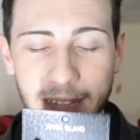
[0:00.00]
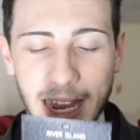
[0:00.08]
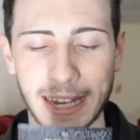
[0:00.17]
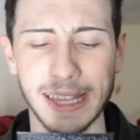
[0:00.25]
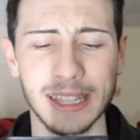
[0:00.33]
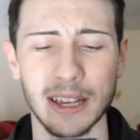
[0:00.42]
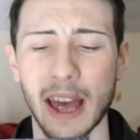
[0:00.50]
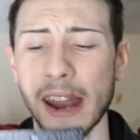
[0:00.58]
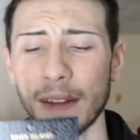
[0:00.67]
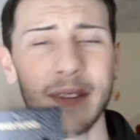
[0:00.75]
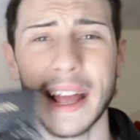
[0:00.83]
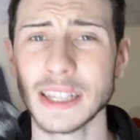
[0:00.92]
I need an
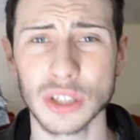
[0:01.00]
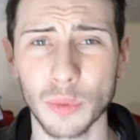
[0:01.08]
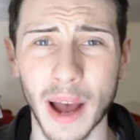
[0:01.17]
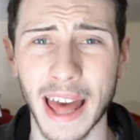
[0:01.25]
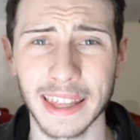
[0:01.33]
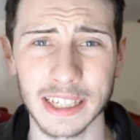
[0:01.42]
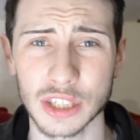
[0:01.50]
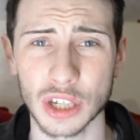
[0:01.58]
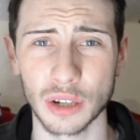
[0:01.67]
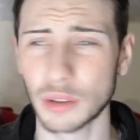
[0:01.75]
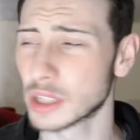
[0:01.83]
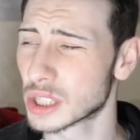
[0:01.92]
event to wear this
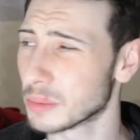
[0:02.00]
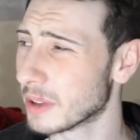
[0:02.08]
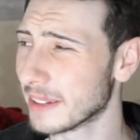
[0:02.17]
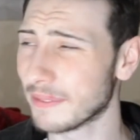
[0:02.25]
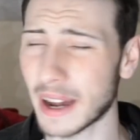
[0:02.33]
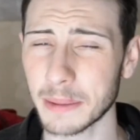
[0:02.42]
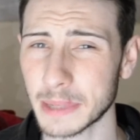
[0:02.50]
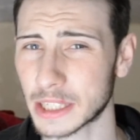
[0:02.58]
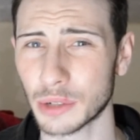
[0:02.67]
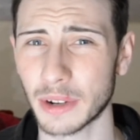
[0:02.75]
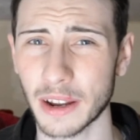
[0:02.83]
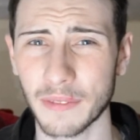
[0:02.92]
to. Can someone invite me
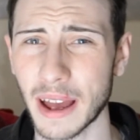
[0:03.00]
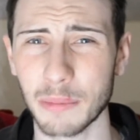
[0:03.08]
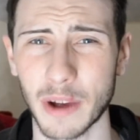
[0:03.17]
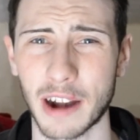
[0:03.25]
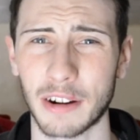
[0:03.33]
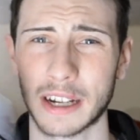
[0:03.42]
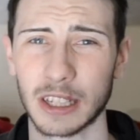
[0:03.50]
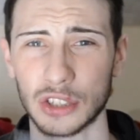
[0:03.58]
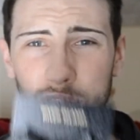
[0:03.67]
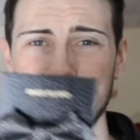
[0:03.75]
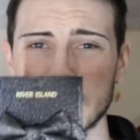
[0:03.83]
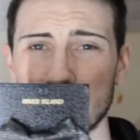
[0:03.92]
to an event where I can
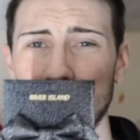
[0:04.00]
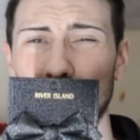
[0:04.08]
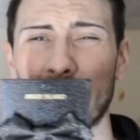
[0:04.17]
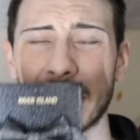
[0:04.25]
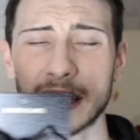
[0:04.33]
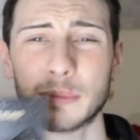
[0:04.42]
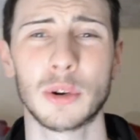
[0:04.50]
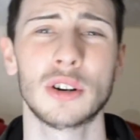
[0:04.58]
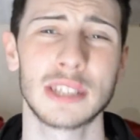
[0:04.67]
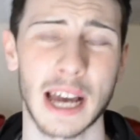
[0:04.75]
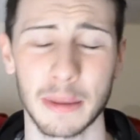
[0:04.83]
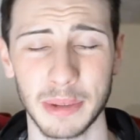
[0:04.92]
dress up and wear this
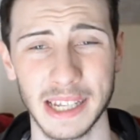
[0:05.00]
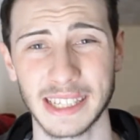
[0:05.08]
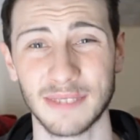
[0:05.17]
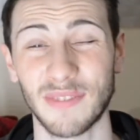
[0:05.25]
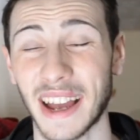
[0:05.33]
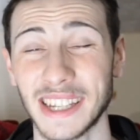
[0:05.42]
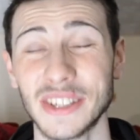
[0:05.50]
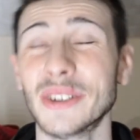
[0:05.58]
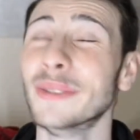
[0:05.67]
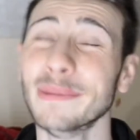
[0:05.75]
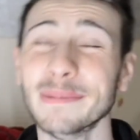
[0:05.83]
bow tie, please, and thank you.